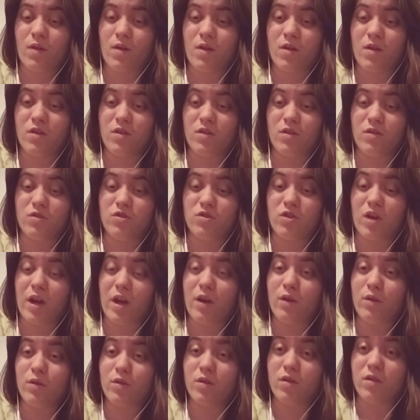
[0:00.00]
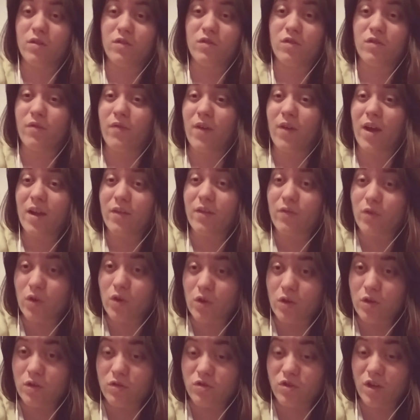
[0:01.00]
a
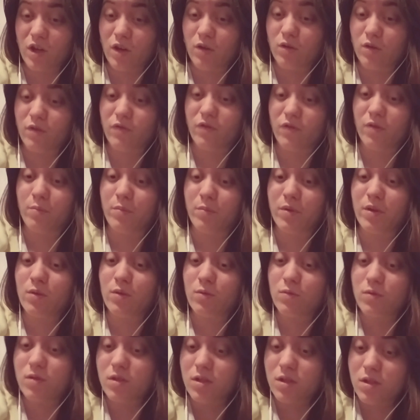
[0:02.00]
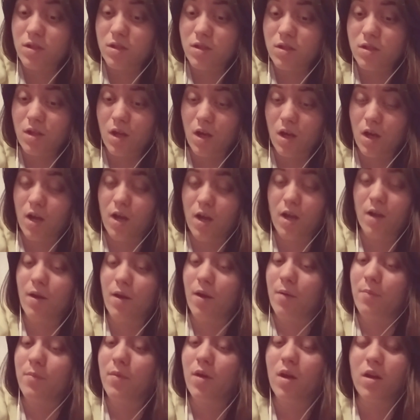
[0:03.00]
survivor, child of abuse.
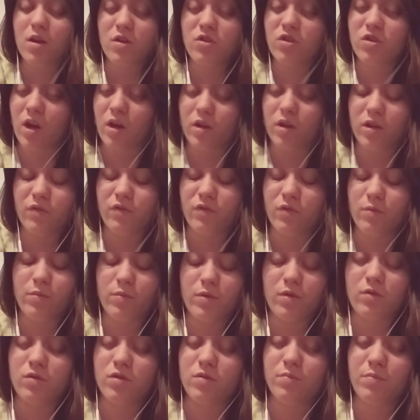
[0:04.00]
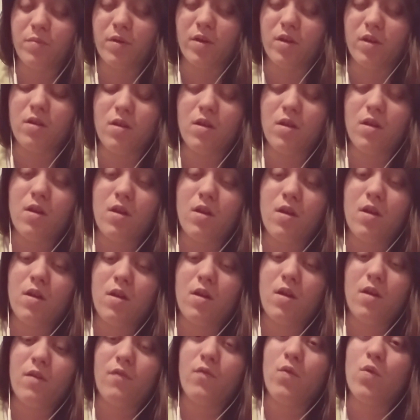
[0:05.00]
I'm not a child of abuse, but
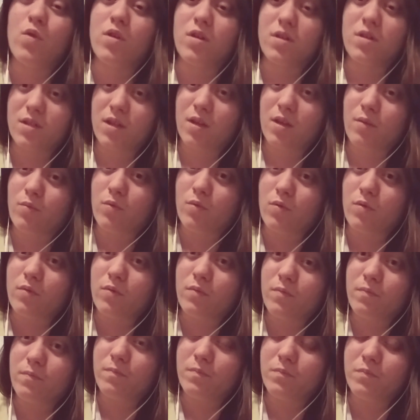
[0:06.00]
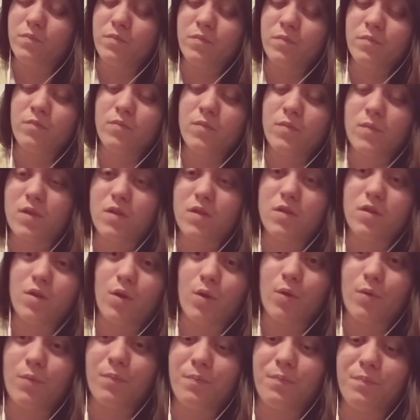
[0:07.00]
for example.
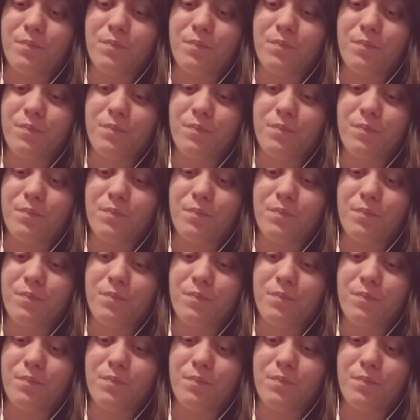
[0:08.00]
So,